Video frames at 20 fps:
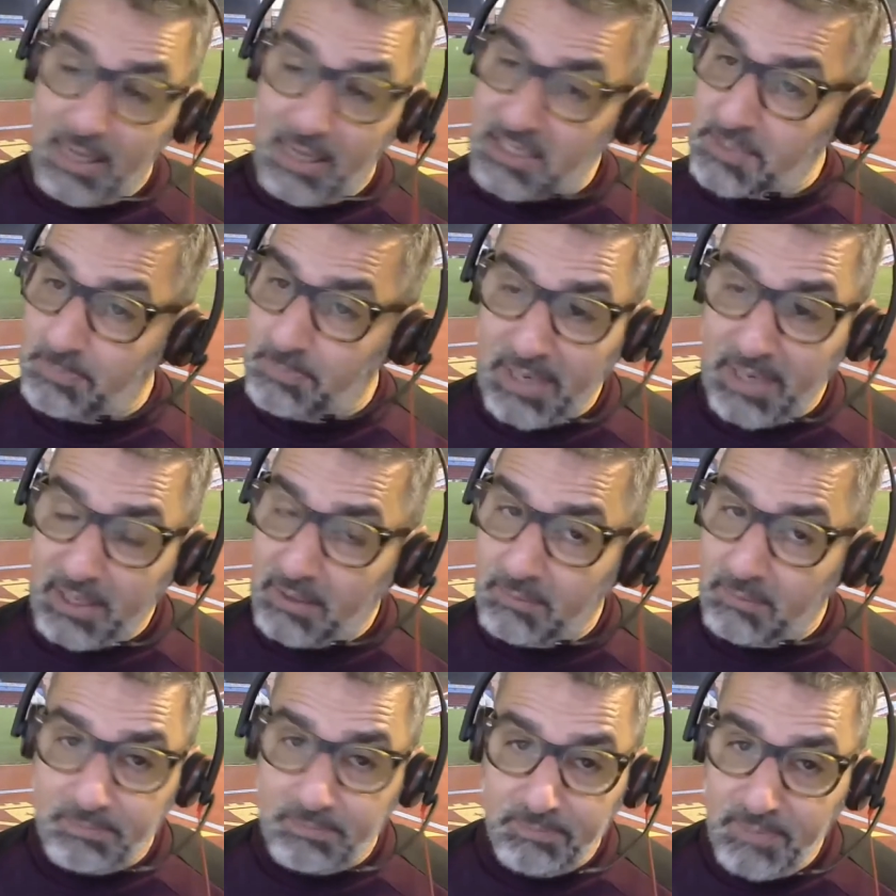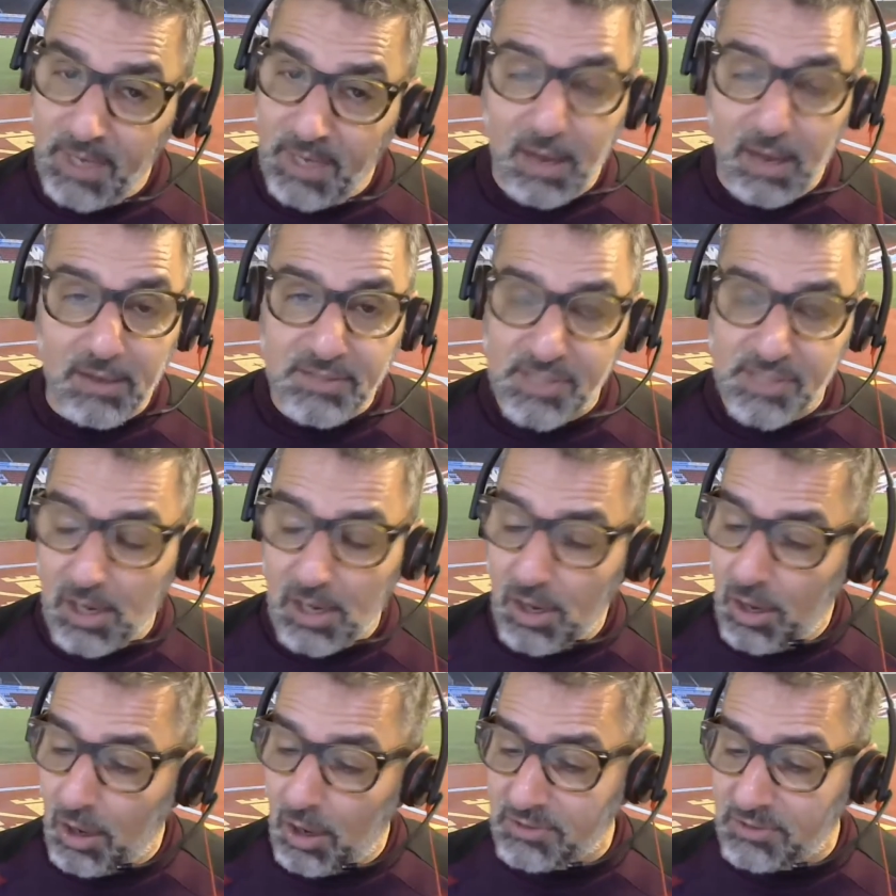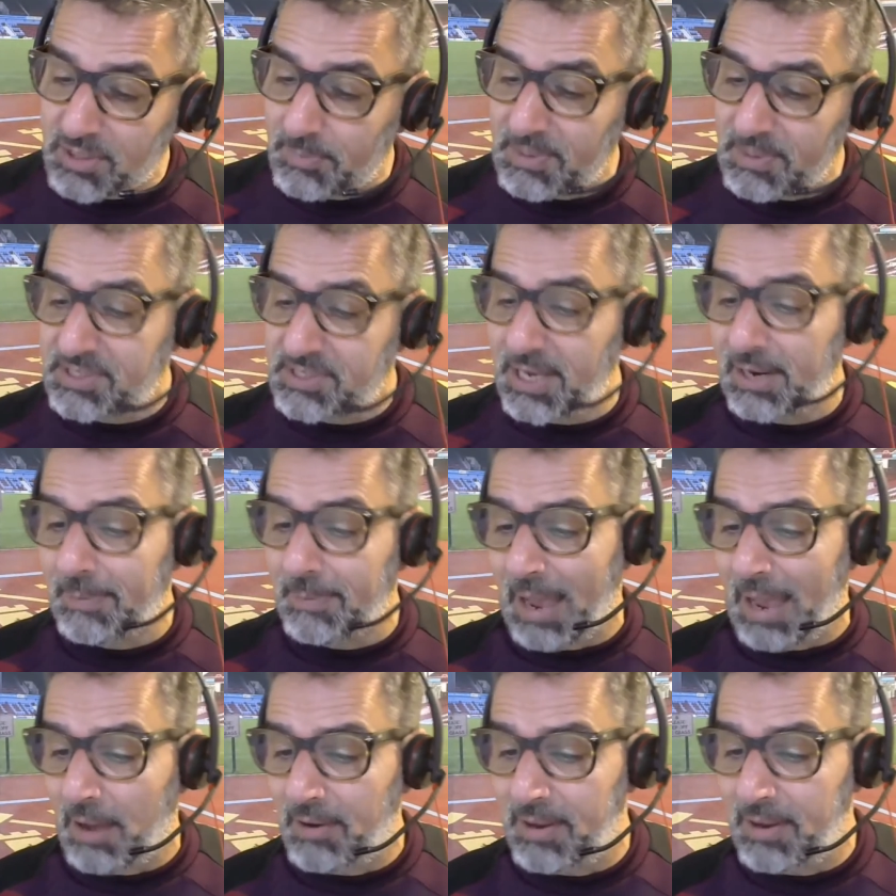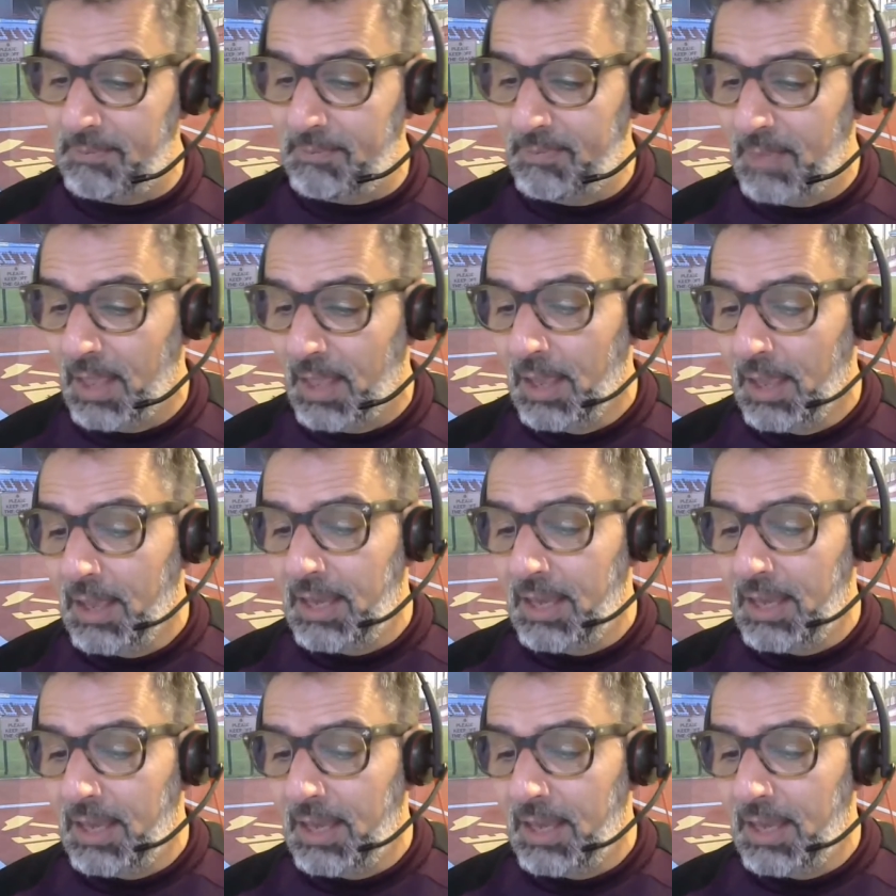That's big. There's a lot to be said about him.